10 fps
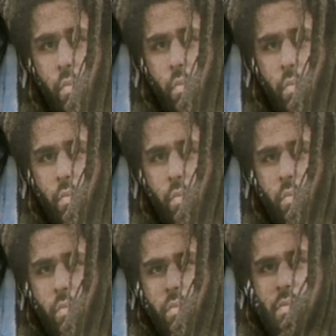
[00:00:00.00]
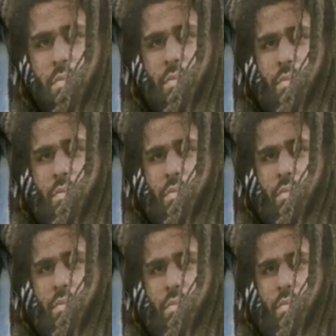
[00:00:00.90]

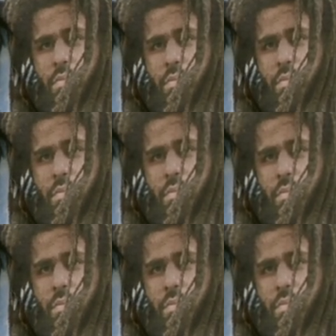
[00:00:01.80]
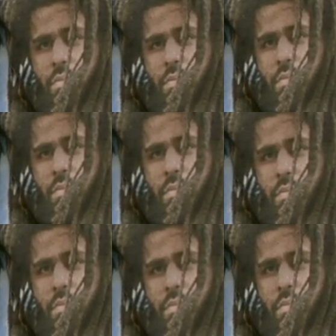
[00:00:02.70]

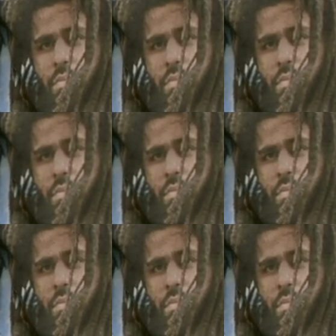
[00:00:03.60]
[no speech]